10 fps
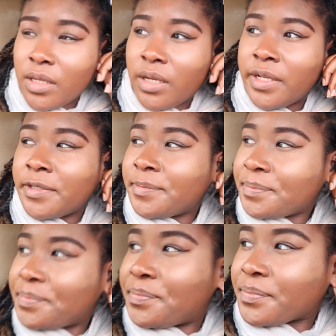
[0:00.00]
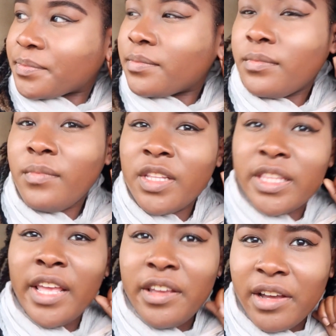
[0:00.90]
Um,
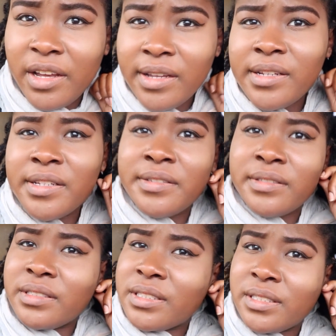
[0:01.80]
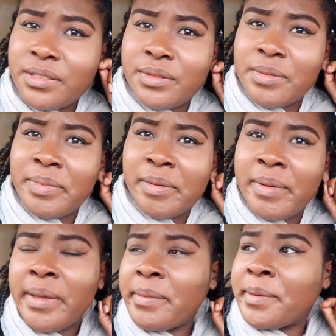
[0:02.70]
thank God though, cause he was a big
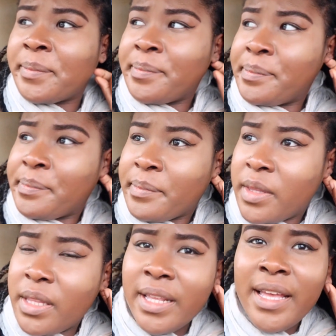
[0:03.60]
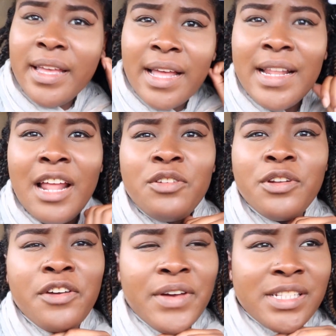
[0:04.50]
baby. That, I
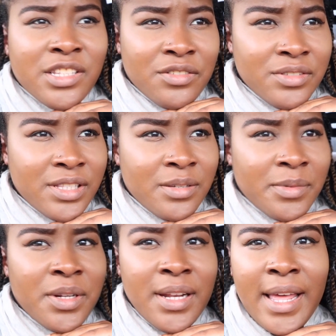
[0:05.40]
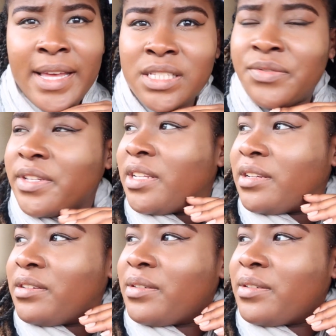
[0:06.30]
don't know if I told them on the last video.